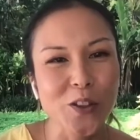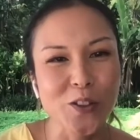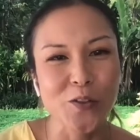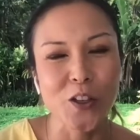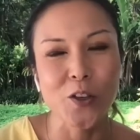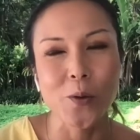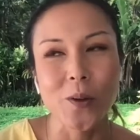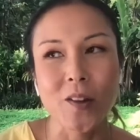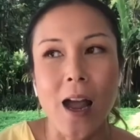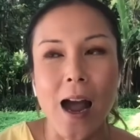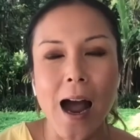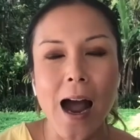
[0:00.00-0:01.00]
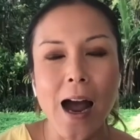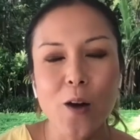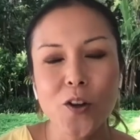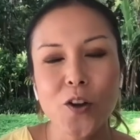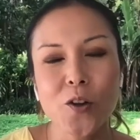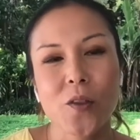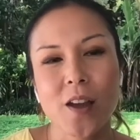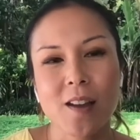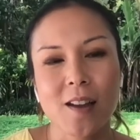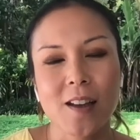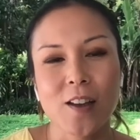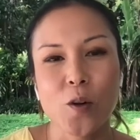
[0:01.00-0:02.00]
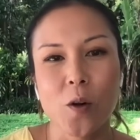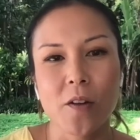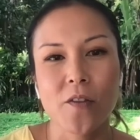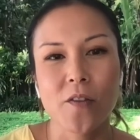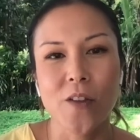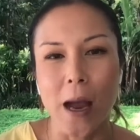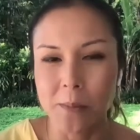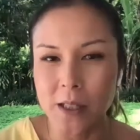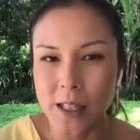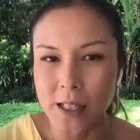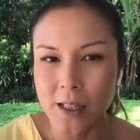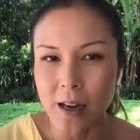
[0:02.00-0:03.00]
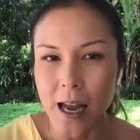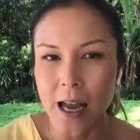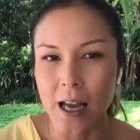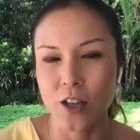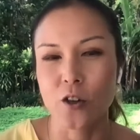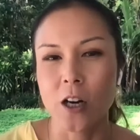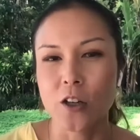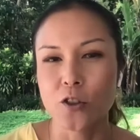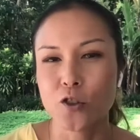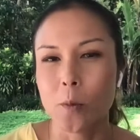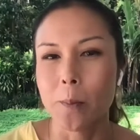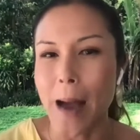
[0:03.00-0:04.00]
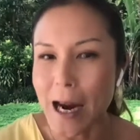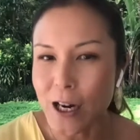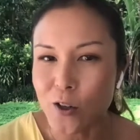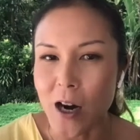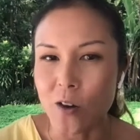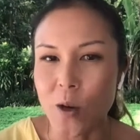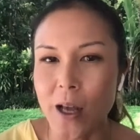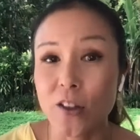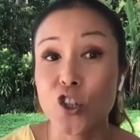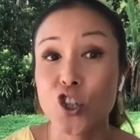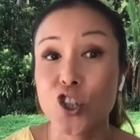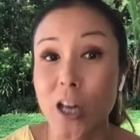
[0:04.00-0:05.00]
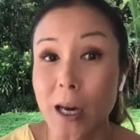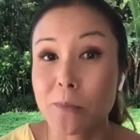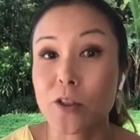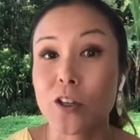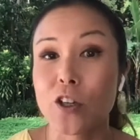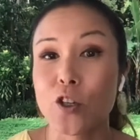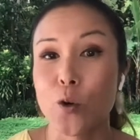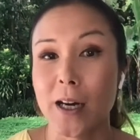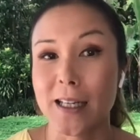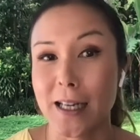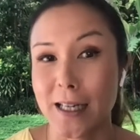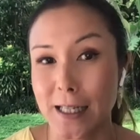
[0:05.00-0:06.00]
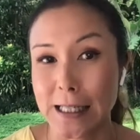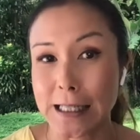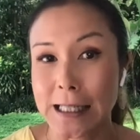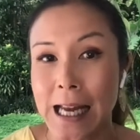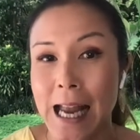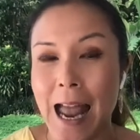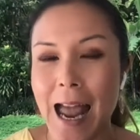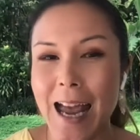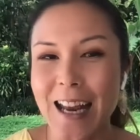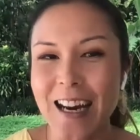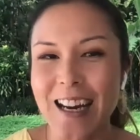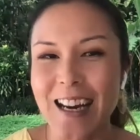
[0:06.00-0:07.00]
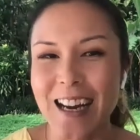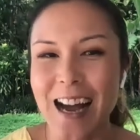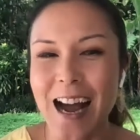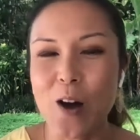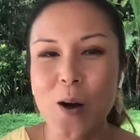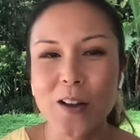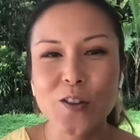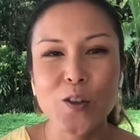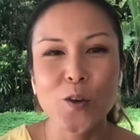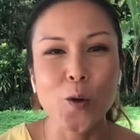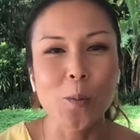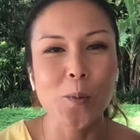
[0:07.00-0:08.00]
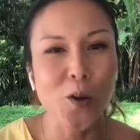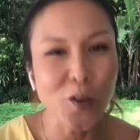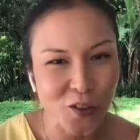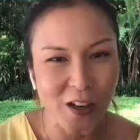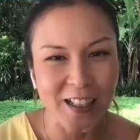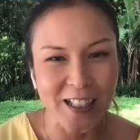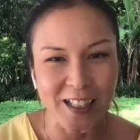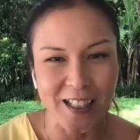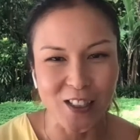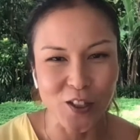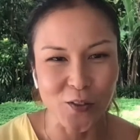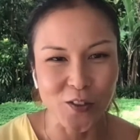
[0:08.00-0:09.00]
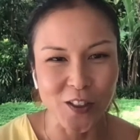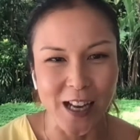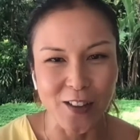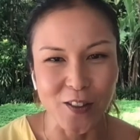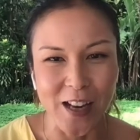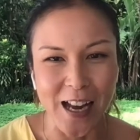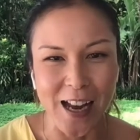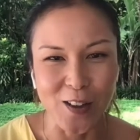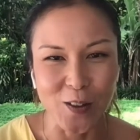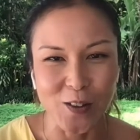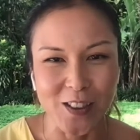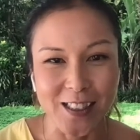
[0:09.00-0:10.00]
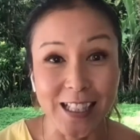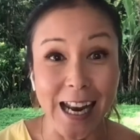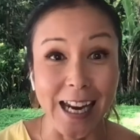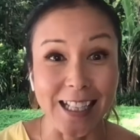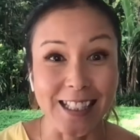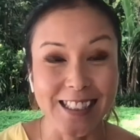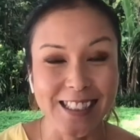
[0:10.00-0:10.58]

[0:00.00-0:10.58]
question for you is, how do you think your family and your cultural background has shaped your identity? And how has your own personal identity shifted as an adult today?